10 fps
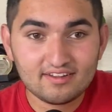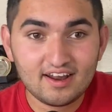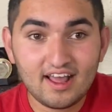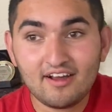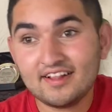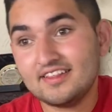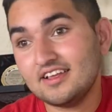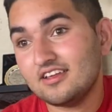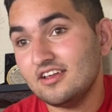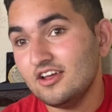And I
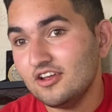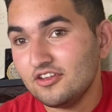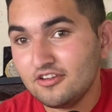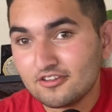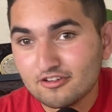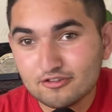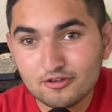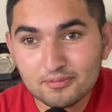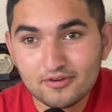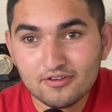think Unitas
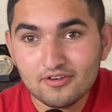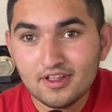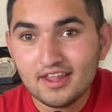Football,